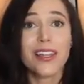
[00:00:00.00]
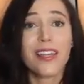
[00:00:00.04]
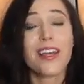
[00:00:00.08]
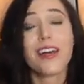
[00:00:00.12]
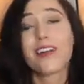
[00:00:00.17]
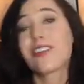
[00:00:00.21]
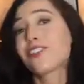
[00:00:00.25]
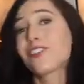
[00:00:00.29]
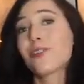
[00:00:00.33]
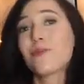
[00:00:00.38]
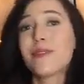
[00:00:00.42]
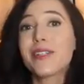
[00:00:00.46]
the
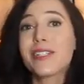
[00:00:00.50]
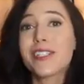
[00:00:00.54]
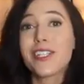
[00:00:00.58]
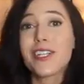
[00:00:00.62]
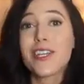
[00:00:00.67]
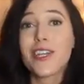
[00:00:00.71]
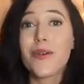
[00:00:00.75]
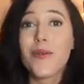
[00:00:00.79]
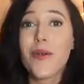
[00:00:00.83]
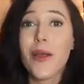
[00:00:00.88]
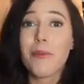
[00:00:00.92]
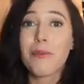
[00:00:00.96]

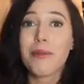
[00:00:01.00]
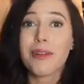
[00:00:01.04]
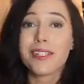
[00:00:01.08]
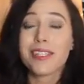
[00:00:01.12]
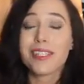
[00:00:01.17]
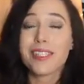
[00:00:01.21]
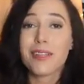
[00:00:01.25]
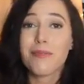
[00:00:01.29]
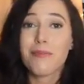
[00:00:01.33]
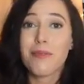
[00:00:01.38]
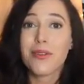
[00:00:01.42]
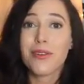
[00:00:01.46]

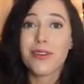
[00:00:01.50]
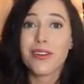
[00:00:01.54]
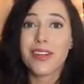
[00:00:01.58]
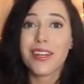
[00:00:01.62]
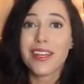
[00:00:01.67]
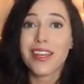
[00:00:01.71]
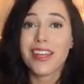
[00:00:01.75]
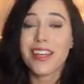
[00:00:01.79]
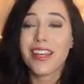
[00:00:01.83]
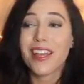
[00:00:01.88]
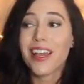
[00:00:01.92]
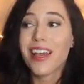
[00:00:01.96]
LGBTQA+
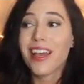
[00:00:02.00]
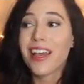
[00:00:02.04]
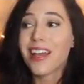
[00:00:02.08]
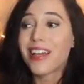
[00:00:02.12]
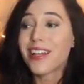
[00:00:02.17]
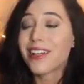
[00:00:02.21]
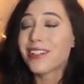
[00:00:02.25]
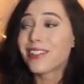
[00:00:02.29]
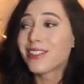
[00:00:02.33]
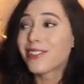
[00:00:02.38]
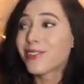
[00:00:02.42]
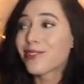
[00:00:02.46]
community
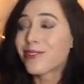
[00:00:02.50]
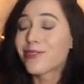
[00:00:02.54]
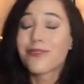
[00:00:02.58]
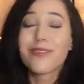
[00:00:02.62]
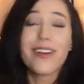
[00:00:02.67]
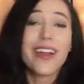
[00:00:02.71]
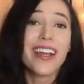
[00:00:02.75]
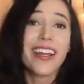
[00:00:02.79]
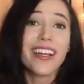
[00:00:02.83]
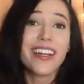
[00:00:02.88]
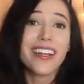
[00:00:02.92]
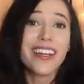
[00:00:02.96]
is
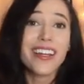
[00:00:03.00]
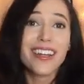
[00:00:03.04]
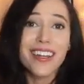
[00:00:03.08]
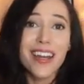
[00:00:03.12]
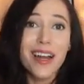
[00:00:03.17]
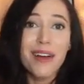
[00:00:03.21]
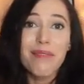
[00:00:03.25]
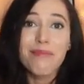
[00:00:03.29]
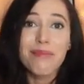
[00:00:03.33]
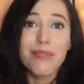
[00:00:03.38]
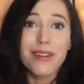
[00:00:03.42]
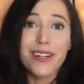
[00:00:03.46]
great in
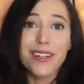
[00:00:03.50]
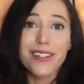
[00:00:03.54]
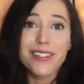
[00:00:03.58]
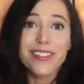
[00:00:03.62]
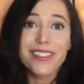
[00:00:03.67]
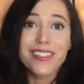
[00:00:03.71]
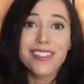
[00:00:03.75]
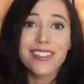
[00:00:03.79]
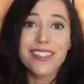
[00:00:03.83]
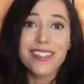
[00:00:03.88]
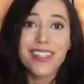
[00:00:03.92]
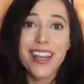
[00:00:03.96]

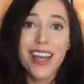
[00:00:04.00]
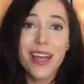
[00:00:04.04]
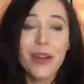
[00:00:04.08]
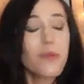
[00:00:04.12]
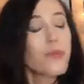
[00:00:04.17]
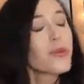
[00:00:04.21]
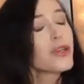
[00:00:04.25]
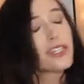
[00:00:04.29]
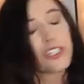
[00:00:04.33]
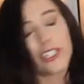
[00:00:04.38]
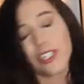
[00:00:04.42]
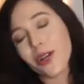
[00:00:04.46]
numbers,
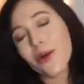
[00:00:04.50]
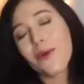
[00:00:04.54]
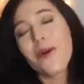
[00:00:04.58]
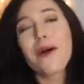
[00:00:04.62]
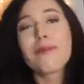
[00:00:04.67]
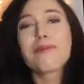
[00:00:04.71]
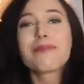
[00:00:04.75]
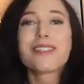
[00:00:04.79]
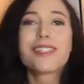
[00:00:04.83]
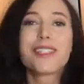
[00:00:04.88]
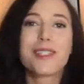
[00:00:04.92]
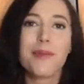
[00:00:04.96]
and we show
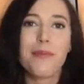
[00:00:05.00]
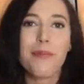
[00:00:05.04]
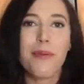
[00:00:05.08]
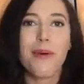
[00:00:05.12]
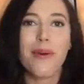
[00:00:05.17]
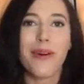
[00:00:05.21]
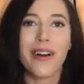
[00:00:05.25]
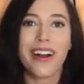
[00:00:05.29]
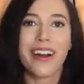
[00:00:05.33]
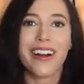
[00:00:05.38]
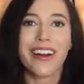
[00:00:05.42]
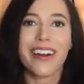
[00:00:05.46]
up to
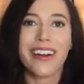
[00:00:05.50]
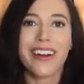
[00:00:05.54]
support.